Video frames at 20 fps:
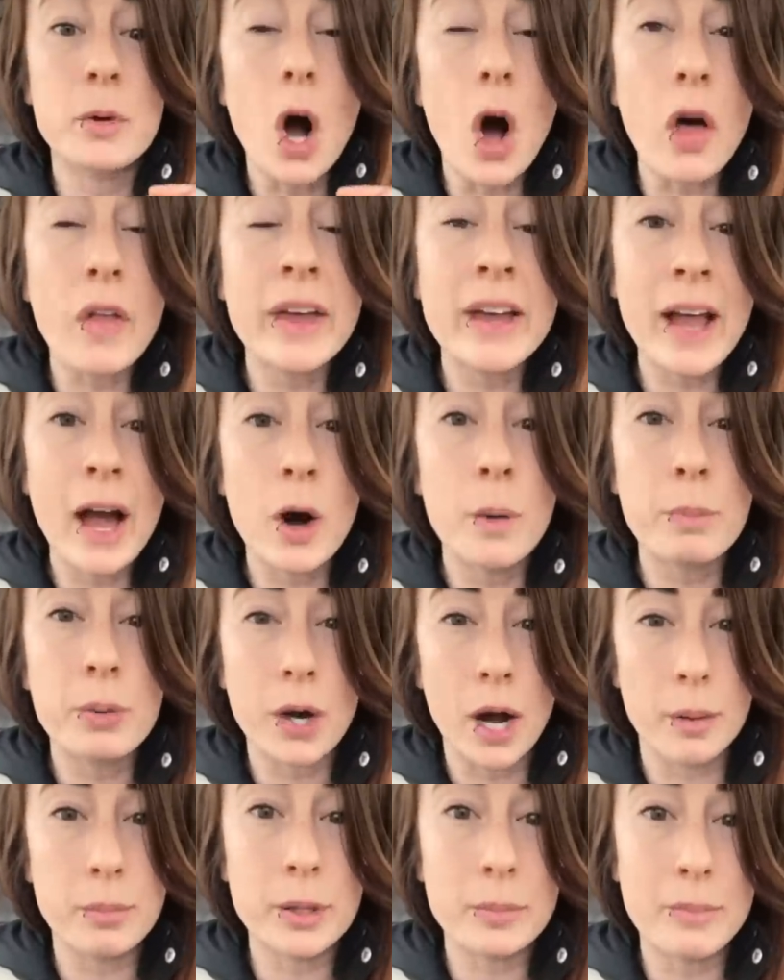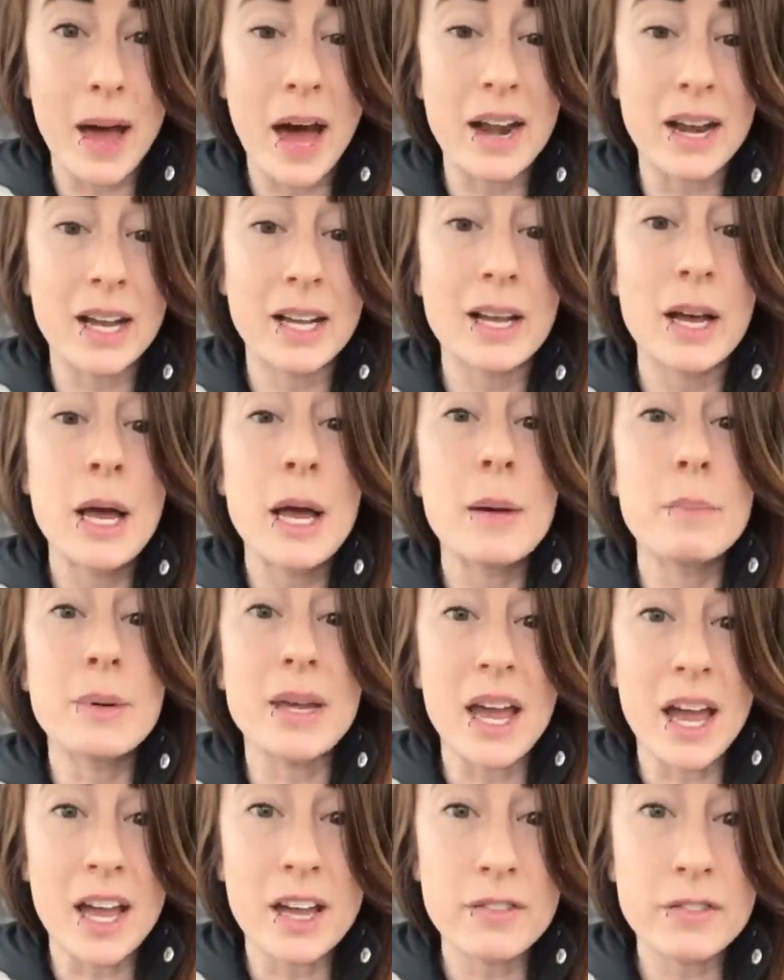Calling out problematic
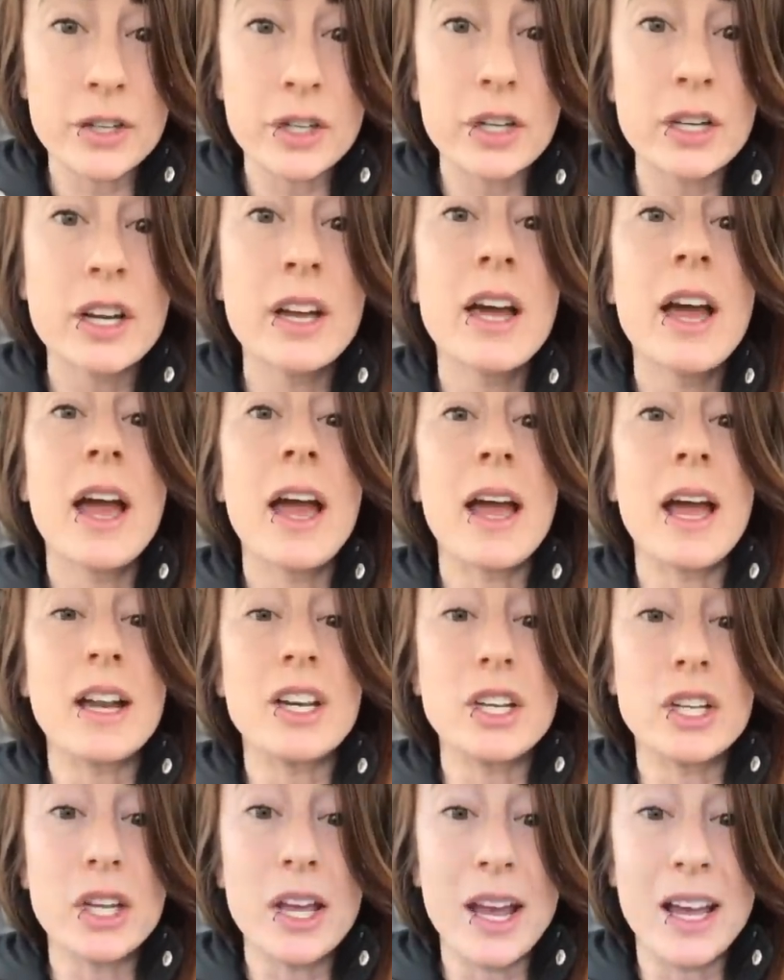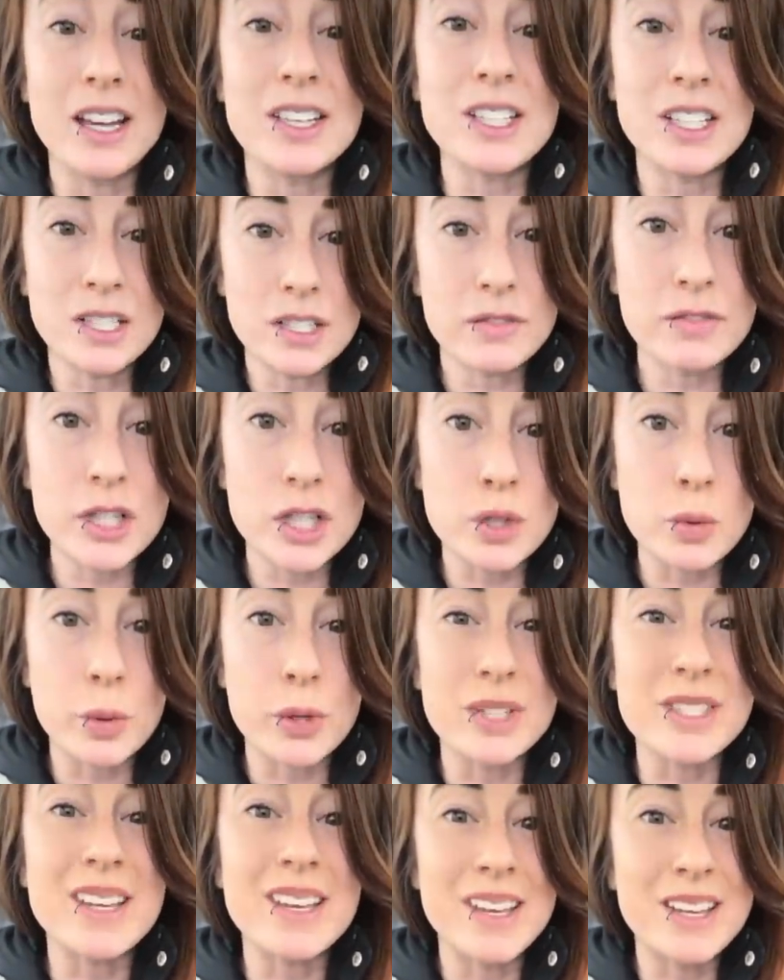behavior and and
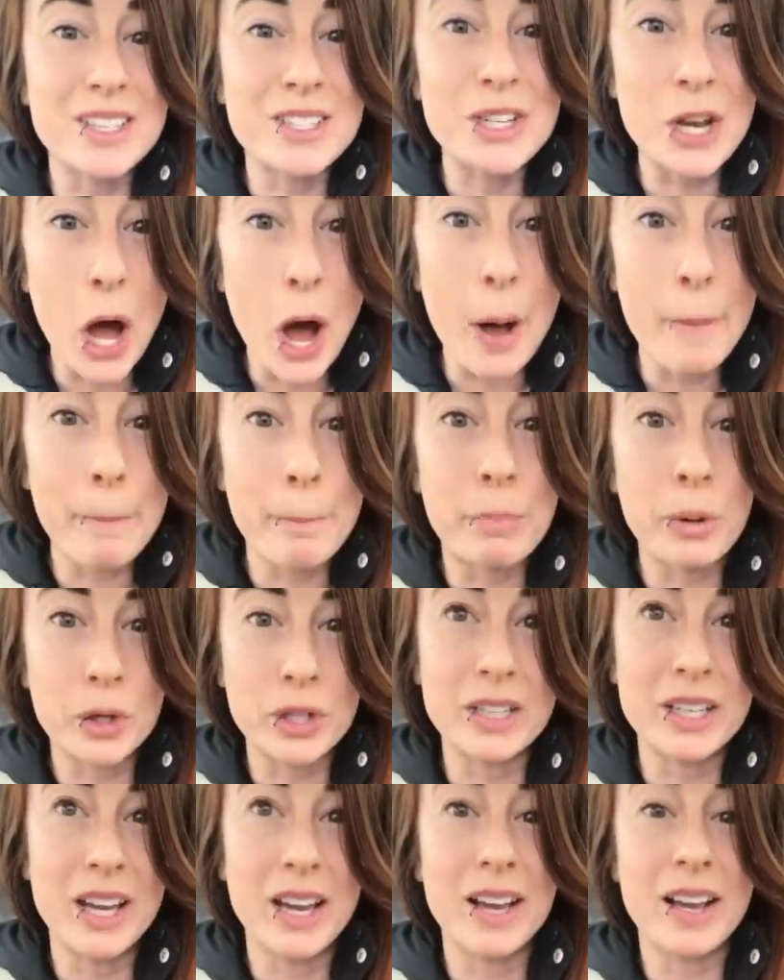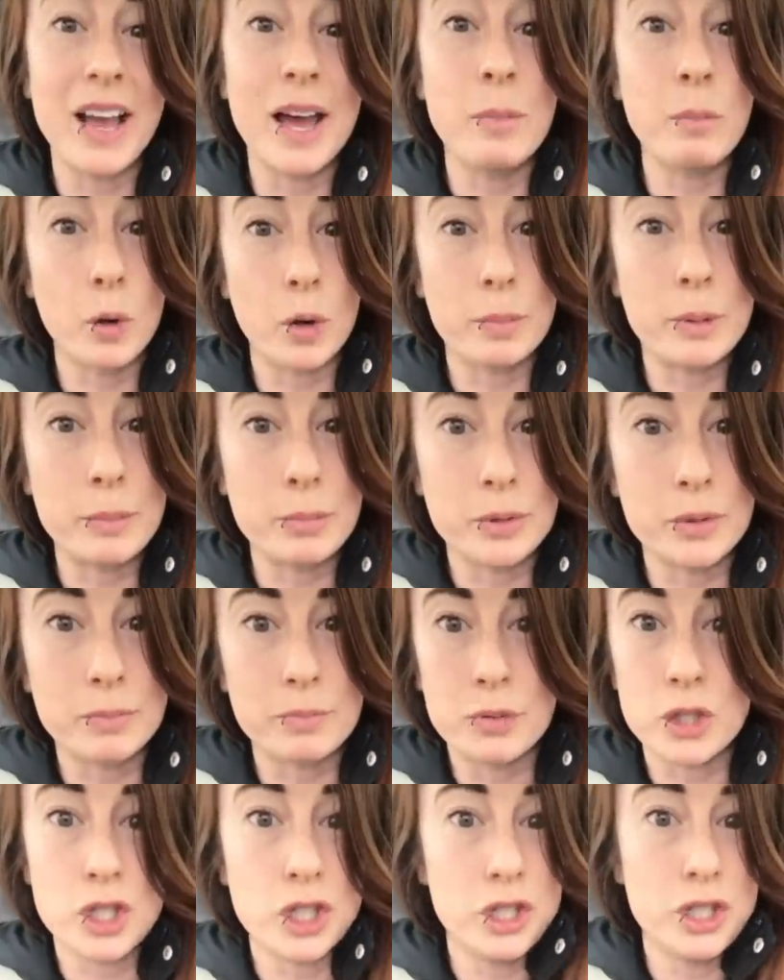individuals is not bullying and more
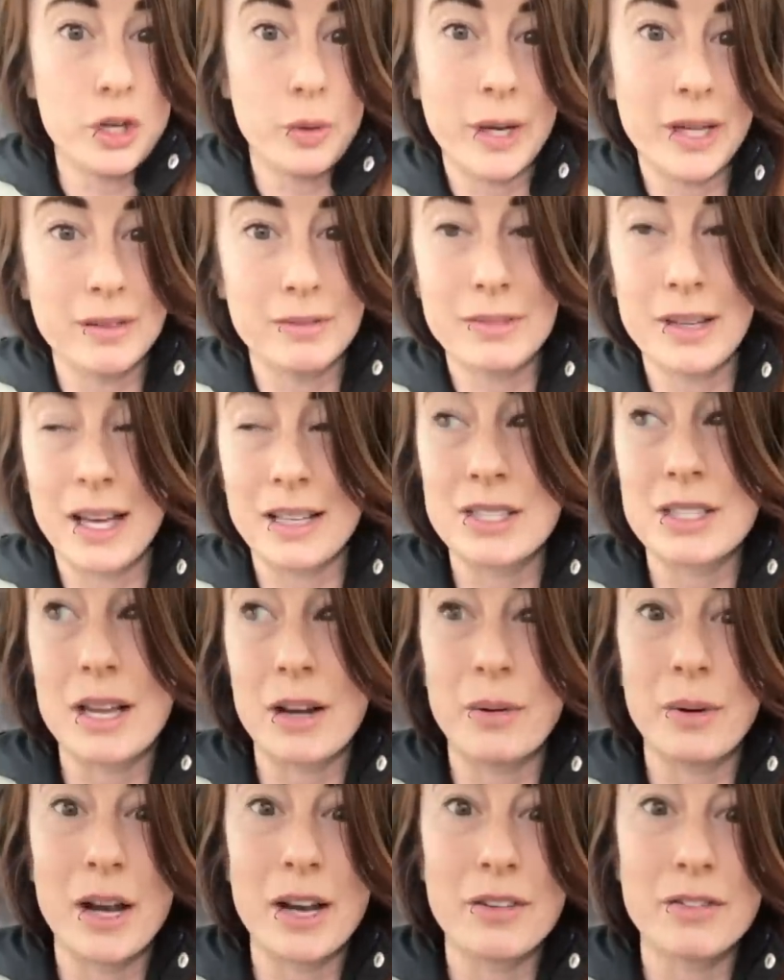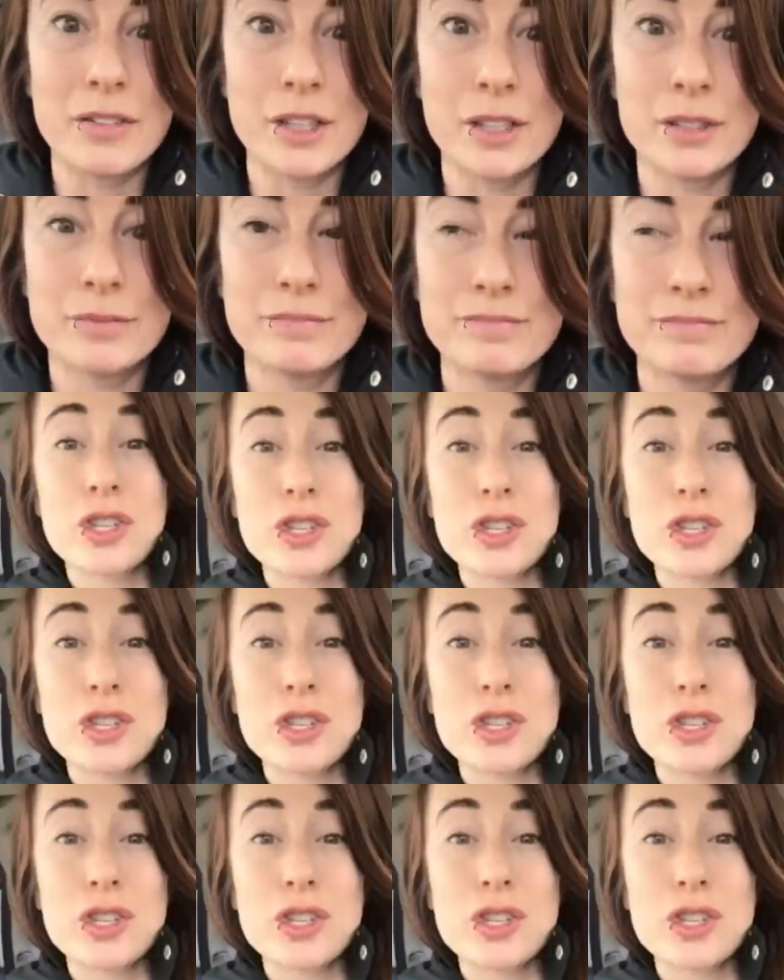people should do it. That's how I feel.